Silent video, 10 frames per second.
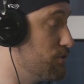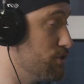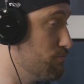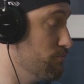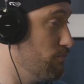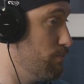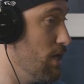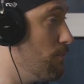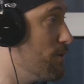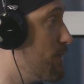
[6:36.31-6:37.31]
just
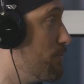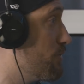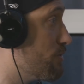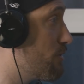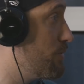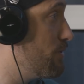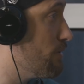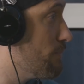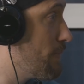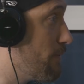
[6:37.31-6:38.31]
helping people with their
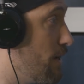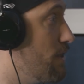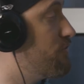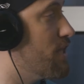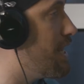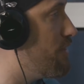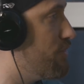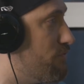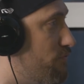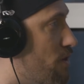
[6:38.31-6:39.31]
computer, right?
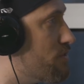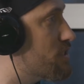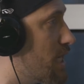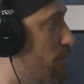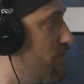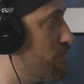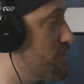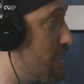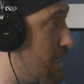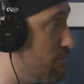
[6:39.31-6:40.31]
The farthest thing away from
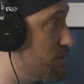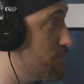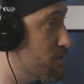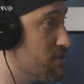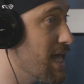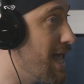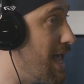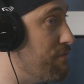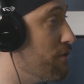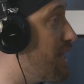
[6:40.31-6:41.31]
a technology business
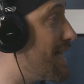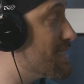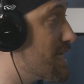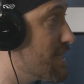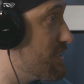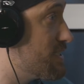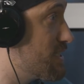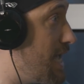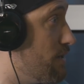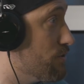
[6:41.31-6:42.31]
and the last thing that
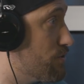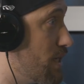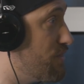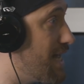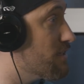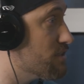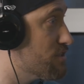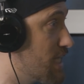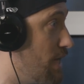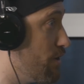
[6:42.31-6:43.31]
scales, right? That
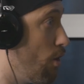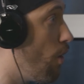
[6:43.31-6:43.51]
doesn't scale at